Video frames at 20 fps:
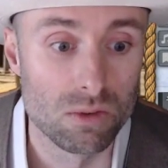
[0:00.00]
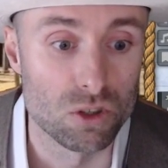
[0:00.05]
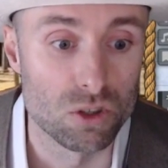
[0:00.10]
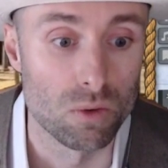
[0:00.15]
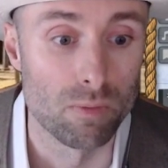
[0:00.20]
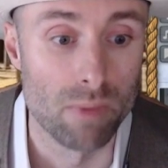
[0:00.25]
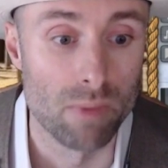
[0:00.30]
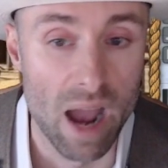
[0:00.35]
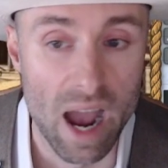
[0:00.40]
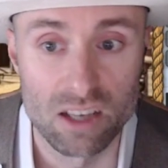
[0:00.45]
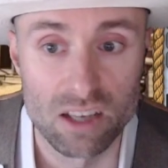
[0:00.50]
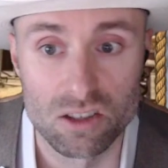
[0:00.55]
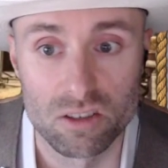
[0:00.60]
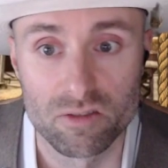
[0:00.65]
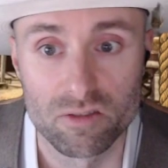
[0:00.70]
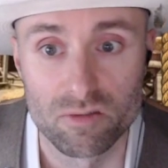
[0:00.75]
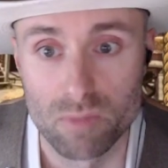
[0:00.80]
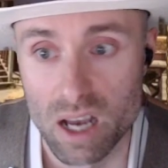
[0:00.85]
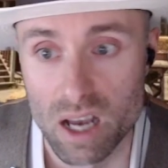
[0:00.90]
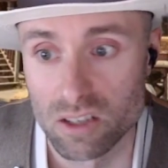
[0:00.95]
So
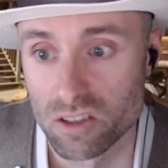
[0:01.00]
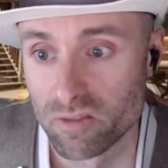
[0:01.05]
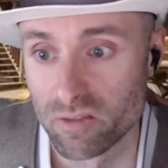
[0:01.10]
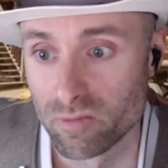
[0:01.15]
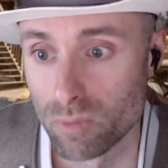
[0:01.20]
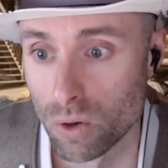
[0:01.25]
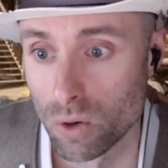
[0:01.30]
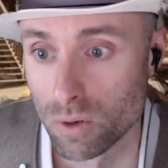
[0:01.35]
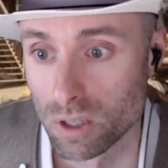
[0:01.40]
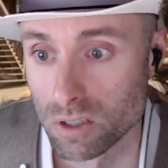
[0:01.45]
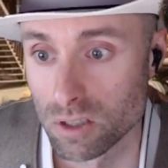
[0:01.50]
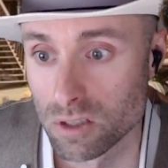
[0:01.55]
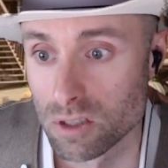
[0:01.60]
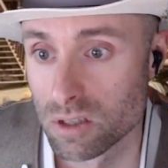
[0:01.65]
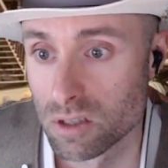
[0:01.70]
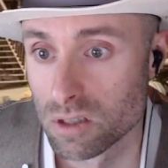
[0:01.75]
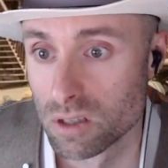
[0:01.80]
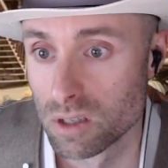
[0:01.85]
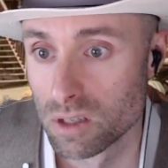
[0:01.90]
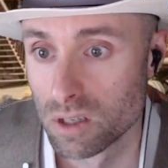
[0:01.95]
massive, massive
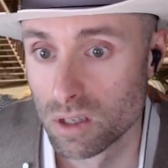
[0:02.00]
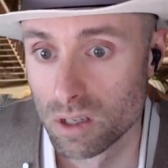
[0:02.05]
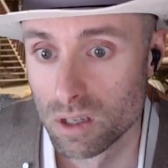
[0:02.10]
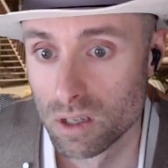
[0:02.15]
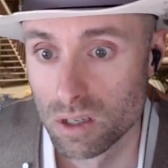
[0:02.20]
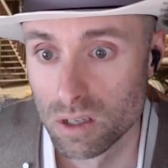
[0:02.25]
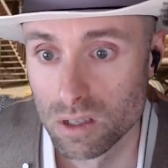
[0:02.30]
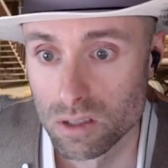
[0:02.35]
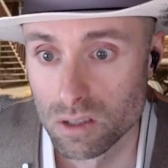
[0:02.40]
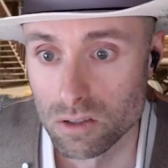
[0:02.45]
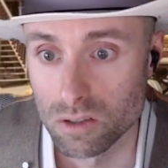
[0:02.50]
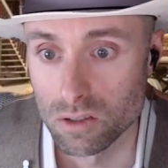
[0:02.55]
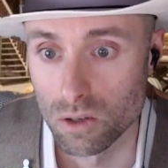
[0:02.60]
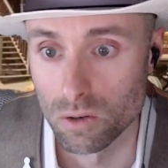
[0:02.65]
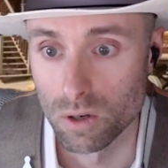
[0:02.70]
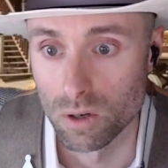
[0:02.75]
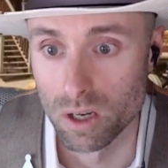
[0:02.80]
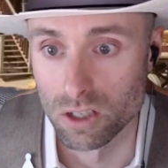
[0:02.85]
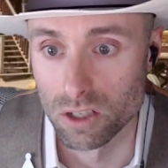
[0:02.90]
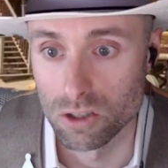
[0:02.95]
bonus. Go
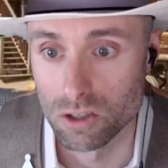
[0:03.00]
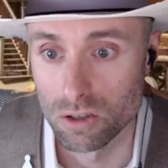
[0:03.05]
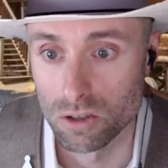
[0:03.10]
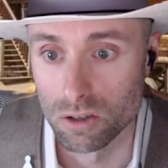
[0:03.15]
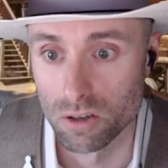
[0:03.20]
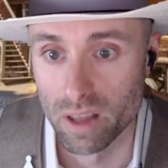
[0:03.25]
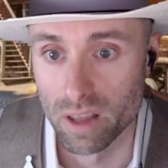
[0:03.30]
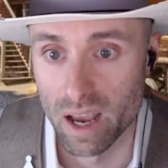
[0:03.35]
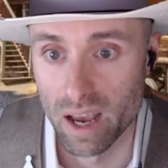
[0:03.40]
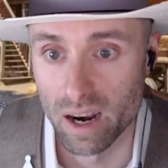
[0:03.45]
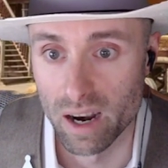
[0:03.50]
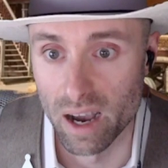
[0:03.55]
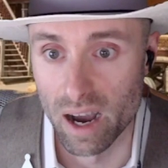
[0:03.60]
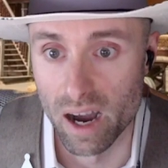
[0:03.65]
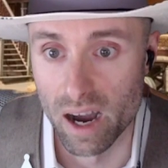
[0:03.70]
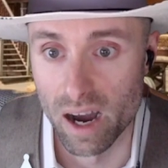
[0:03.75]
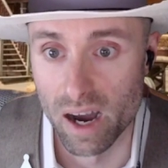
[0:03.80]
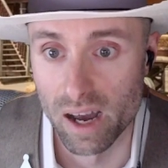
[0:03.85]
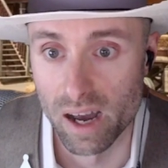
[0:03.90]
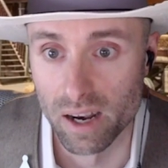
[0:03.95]
ahead and turn that
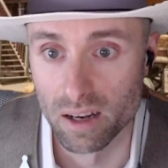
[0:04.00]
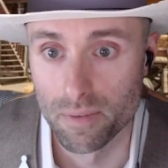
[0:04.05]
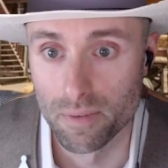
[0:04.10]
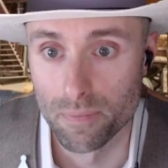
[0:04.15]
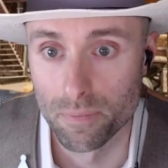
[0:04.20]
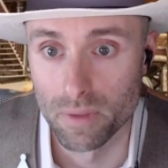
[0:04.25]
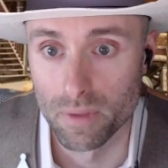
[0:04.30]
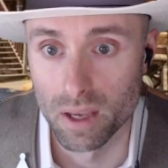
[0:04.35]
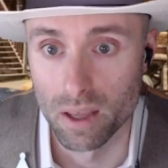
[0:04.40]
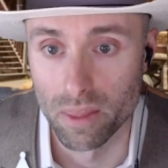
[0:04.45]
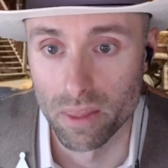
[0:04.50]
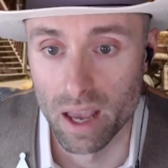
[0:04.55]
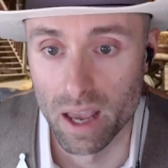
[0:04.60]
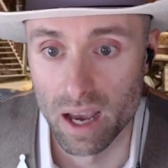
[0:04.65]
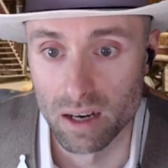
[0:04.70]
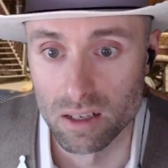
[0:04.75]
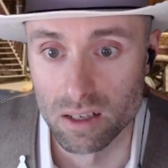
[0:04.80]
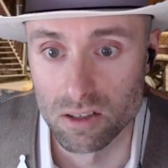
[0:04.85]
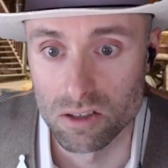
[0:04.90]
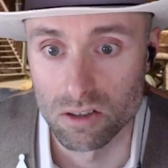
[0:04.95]
on.
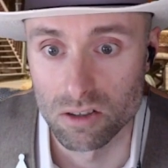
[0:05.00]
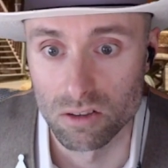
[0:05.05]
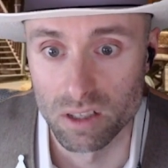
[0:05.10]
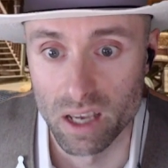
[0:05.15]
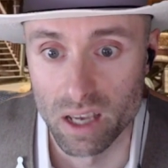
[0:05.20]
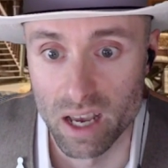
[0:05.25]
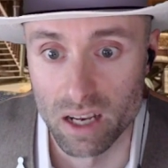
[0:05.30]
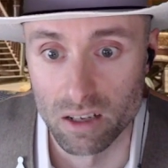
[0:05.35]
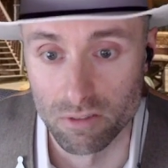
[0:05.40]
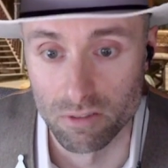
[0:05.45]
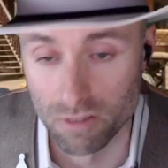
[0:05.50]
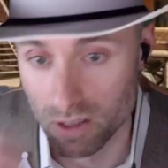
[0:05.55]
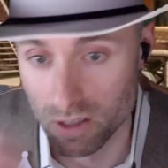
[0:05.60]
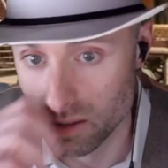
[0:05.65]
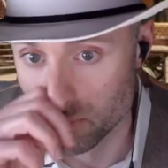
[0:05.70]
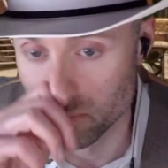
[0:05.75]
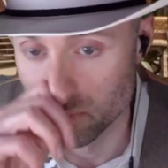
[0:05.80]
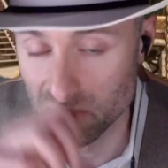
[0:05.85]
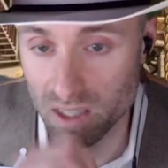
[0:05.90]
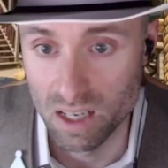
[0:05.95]
That is till the end of
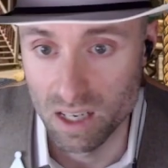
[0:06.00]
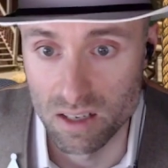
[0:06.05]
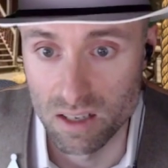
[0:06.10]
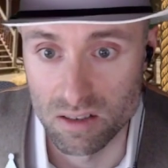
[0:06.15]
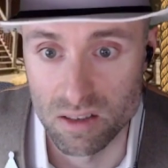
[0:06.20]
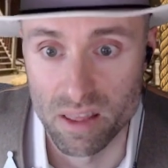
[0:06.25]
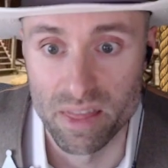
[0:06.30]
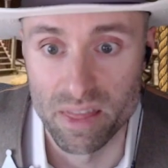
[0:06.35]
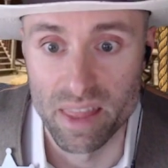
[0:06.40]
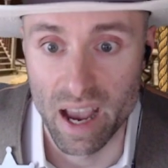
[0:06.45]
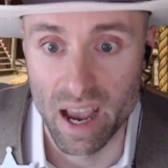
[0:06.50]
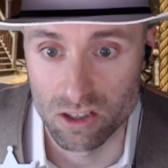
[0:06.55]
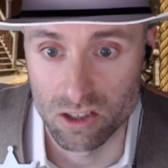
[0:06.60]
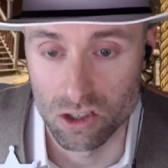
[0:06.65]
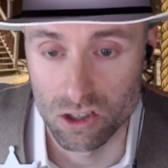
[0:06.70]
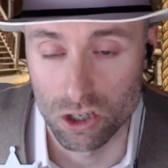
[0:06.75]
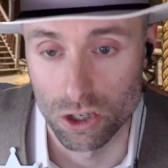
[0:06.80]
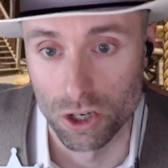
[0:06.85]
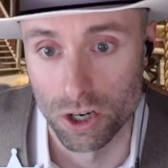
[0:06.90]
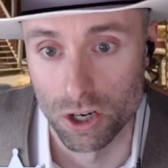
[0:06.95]
his
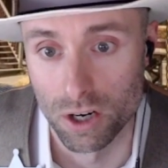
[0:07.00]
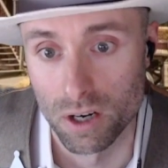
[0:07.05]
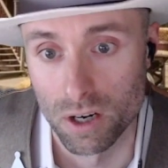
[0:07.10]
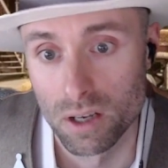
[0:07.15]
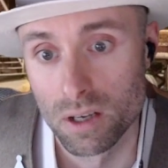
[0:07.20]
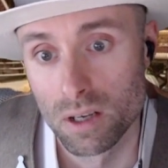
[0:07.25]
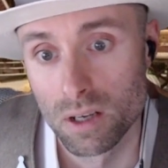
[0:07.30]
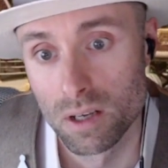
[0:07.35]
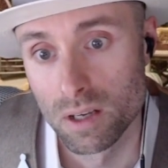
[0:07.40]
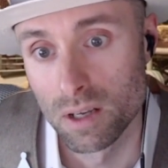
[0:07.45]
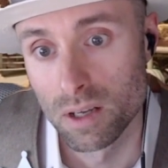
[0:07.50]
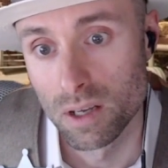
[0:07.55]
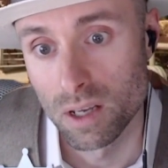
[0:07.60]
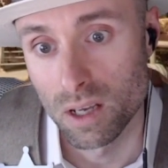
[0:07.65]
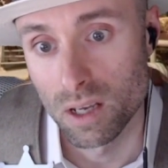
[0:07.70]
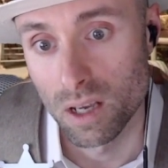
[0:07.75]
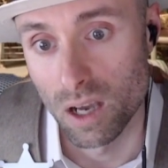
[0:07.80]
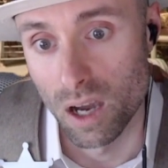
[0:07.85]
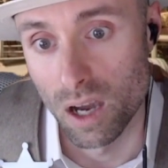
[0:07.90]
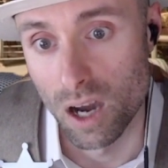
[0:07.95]
next turn,
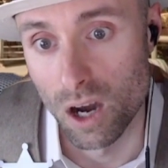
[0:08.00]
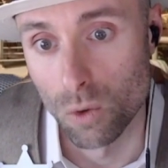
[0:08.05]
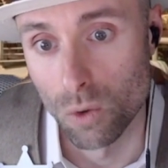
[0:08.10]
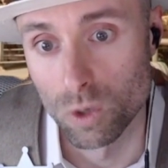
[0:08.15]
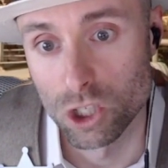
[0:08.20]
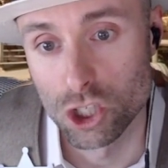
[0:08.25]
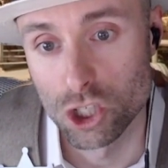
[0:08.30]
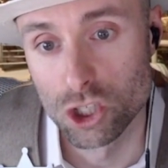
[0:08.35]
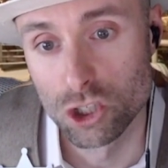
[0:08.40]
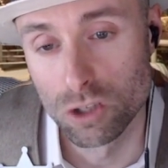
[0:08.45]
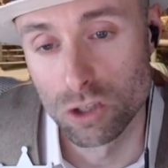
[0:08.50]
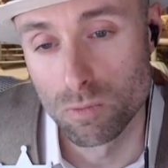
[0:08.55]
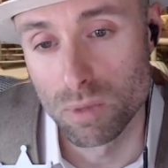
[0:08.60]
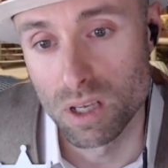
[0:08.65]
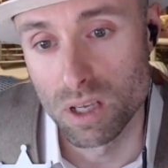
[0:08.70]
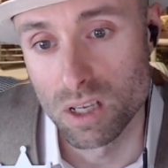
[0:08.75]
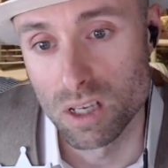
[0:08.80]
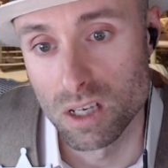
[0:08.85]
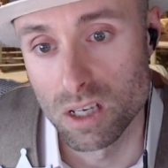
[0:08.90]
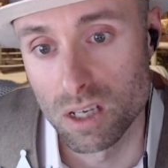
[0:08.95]
which should
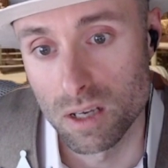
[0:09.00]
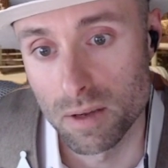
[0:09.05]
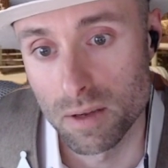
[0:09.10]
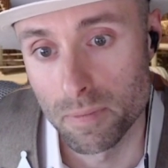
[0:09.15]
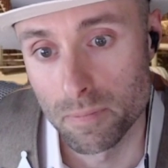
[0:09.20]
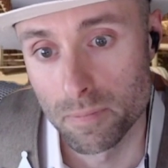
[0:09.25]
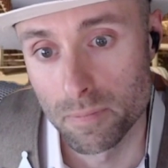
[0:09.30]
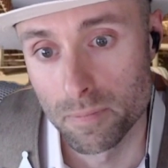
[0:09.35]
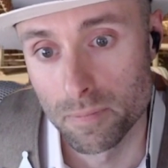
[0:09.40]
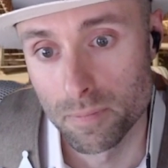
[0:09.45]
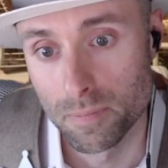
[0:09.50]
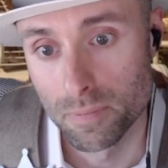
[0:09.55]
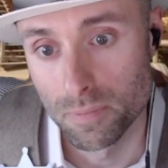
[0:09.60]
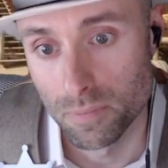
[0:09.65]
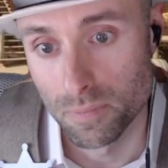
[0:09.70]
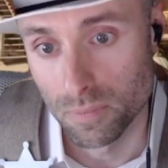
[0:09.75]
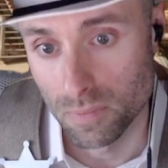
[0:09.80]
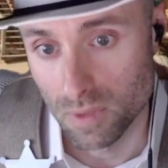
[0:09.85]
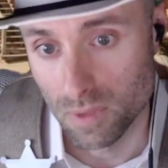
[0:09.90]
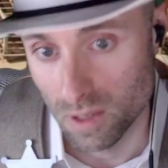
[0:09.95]
be,
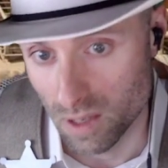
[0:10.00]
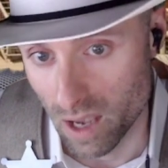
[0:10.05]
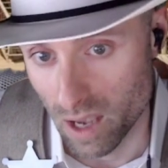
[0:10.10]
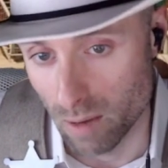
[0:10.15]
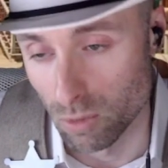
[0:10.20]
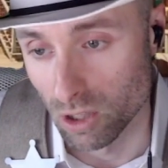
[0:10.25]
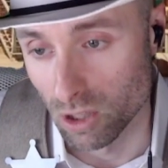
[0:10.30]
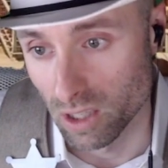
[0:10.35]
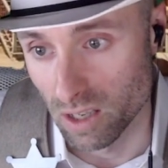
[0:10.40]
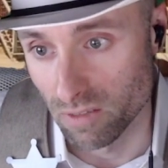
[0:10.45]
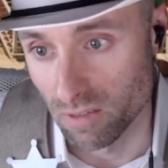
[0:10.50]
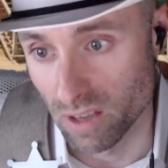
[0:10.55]
I believe,